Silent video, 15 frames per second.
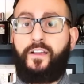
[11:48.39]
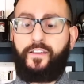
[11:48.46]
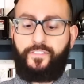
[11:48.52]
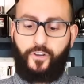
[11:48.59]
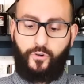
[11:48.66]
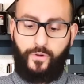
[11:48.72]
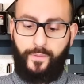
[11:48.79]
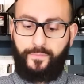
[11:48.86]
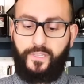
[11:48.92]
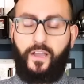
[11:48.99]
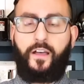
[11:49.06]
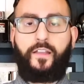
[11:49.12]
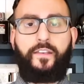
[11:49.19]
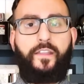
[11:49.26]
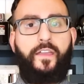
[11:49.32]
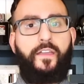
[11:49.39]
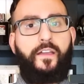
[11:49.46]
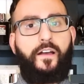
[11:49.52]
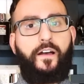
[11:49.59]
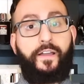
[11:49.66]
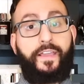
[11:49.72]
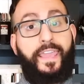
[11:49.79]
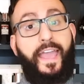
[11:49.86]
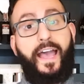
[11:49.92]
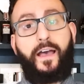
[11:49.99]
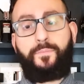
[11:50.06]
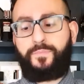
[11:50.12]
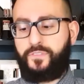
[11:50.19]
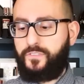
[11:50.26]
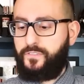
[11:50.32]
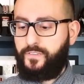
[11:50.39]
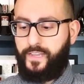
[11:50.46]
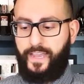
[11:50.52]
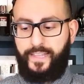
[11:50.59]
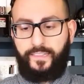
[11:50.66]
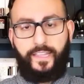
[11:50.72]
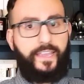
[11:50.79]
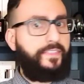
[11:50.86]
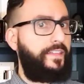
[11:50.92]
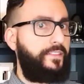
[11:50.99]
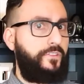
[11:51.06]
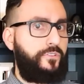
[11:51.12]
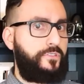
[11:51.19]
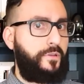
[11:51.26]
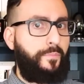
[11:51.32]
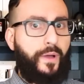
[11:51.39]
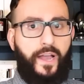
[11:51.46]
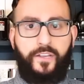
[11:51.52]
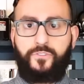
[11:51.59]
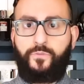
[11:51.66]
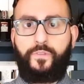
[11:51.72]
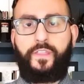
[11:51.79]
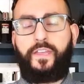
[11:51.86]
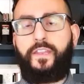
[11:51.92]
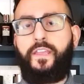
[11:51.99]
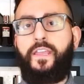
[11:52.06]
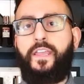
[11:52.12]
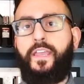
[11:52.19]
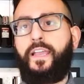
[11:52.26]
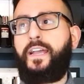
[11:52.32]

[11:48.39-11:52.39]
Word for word: The crimped on caps, I like that there's a box with it.